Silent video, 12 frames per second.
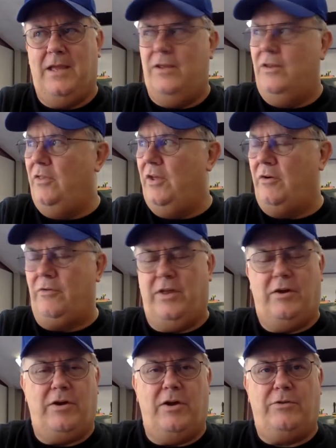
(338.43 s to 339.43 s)

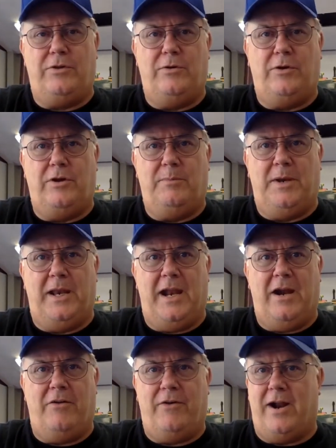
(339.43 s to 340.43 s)
they'll go through a good many
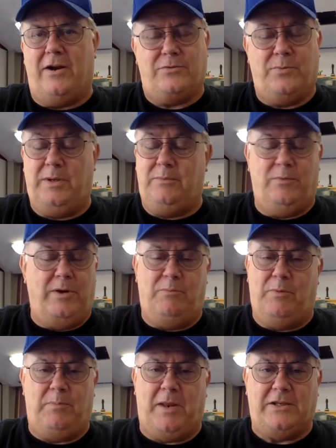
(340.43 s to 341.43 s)
air dryers. We
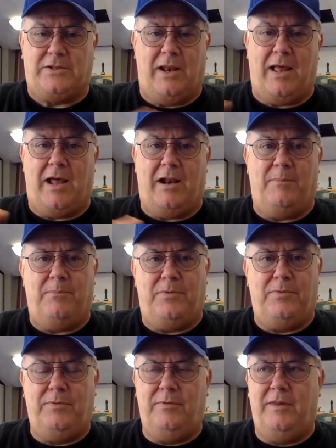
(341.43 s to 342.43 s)
replace a lot of
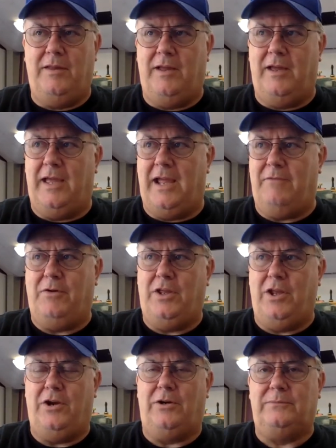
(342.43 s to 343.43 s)
them every
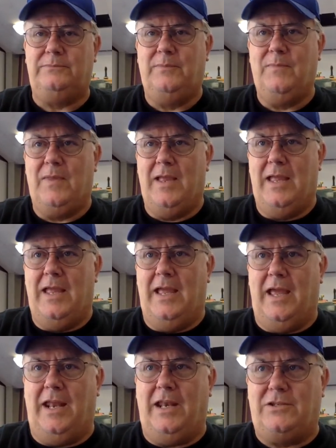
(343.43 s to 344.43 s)
year,
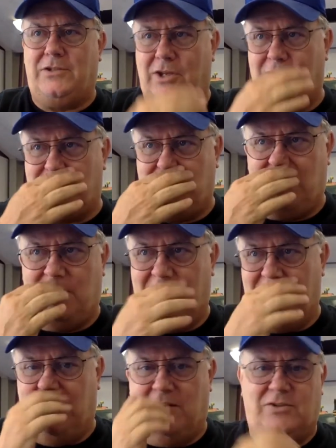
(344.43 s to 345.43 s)
and it's just
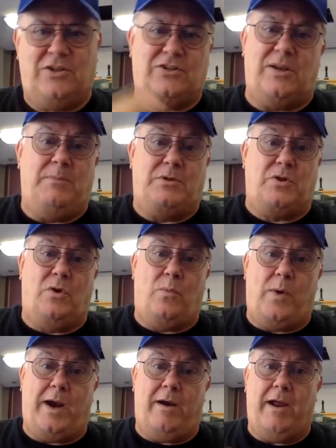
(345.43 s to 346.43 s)
just something that's going to
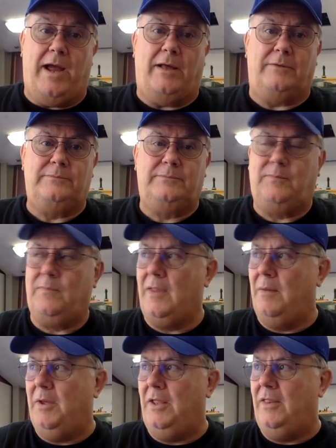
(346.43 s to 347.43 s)
wear out.
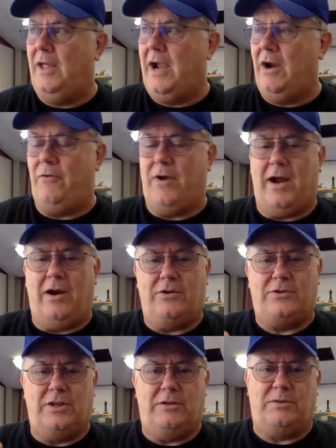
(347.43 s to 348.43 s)
I mean, the air
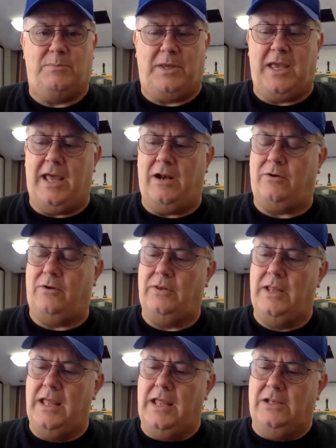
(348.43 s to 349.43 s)
dryers, it's
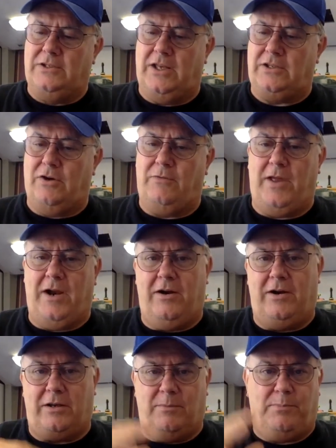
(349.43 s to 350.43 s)
mechanical, sits over
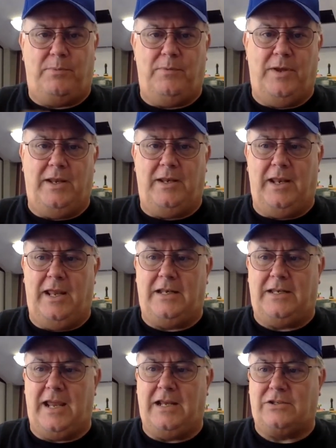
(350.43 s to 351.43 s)
there,
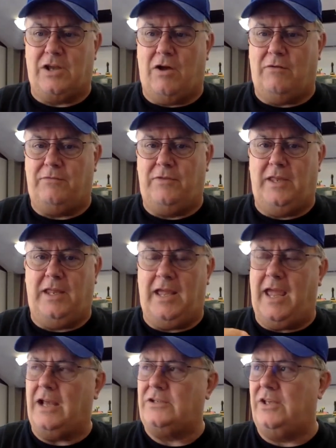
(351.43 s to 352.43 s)
it takes off the
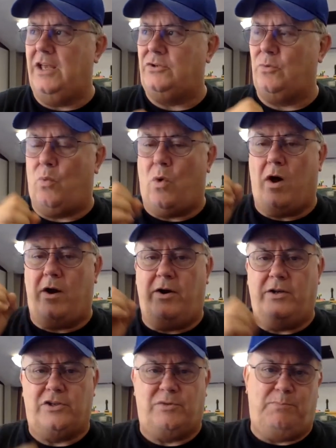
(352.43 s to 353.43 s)
excess water
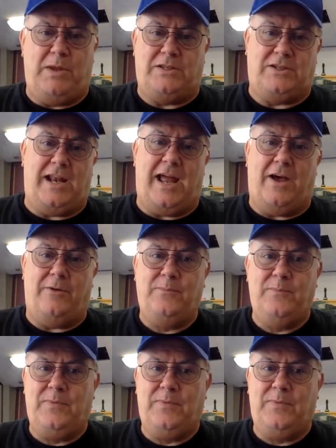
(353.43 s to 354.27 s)
and spits it out.